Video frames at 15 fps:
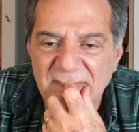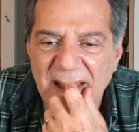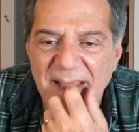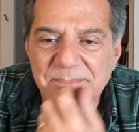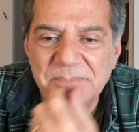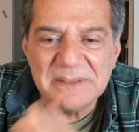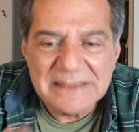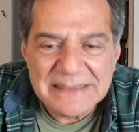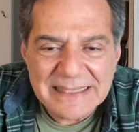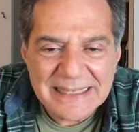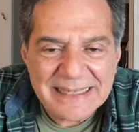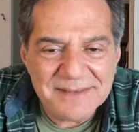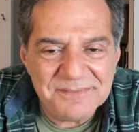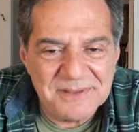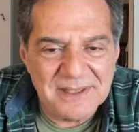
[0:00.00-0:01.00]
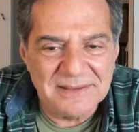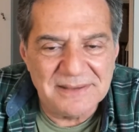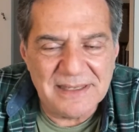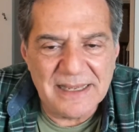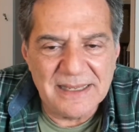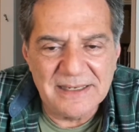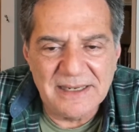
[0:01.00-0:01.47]
I believe that
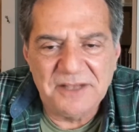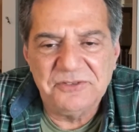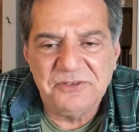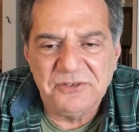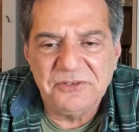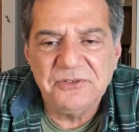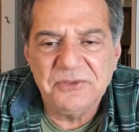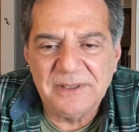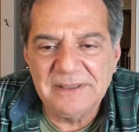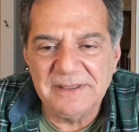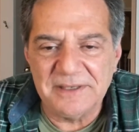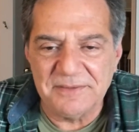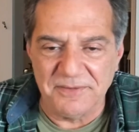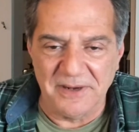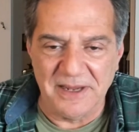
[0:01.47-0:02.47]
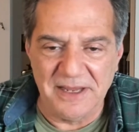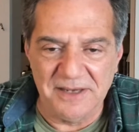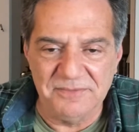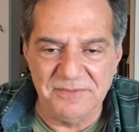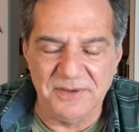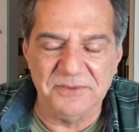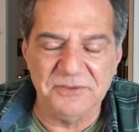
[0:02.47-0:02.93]
the NX is strictly for
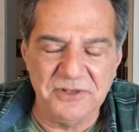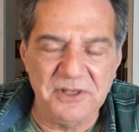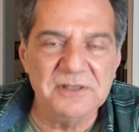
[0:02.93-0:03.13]
headphones.